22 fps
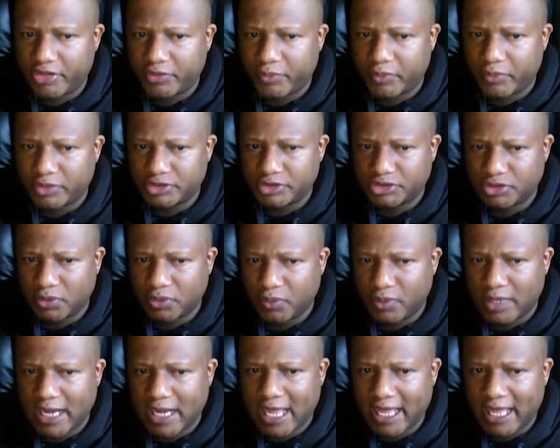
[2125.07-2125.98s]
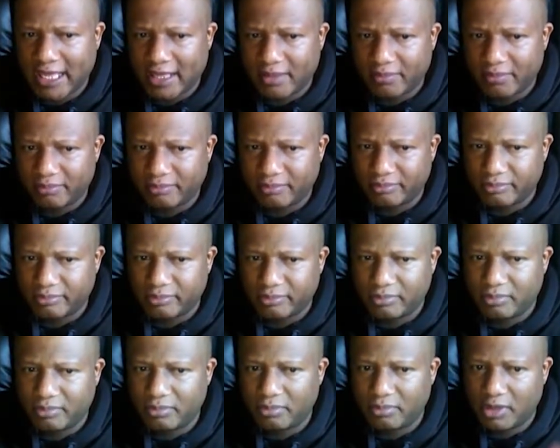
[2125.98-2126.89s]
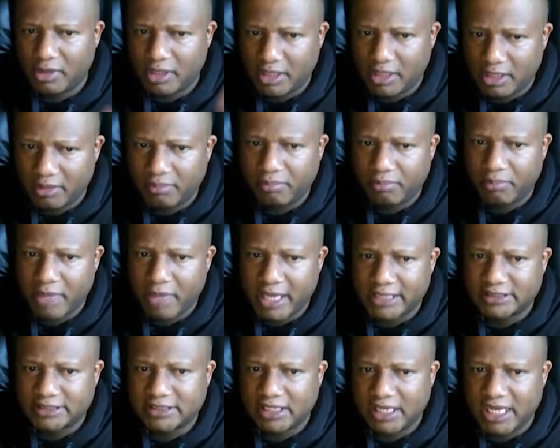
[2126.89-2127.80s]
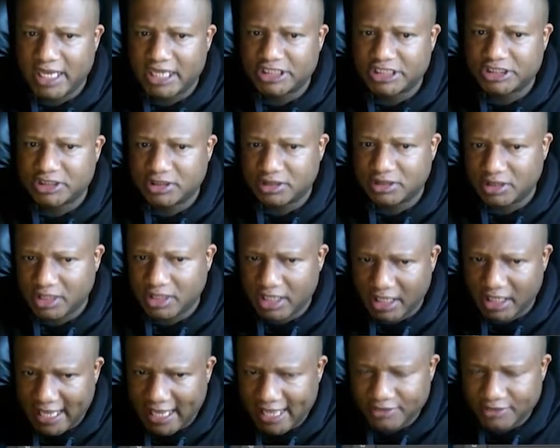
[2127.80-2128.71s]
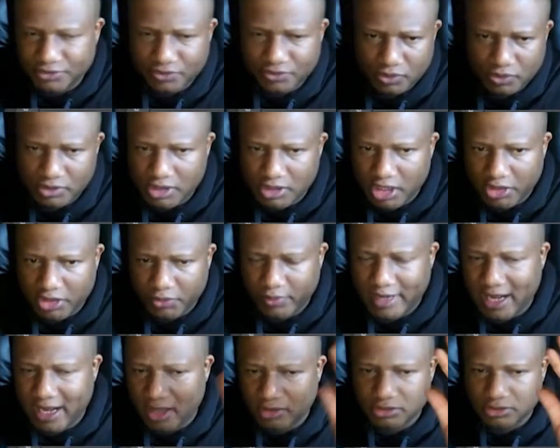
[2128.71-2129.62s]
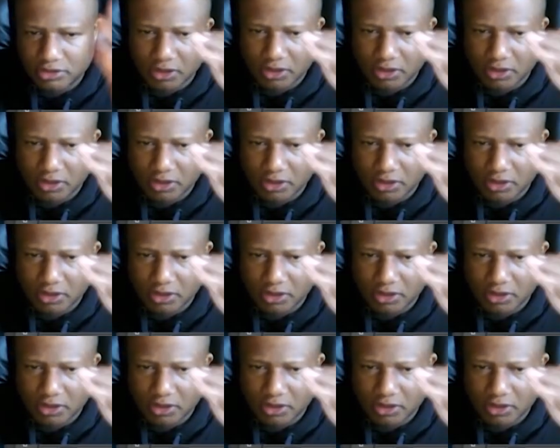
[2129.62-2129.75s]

So when I hit make selection, it canceled the other one out. So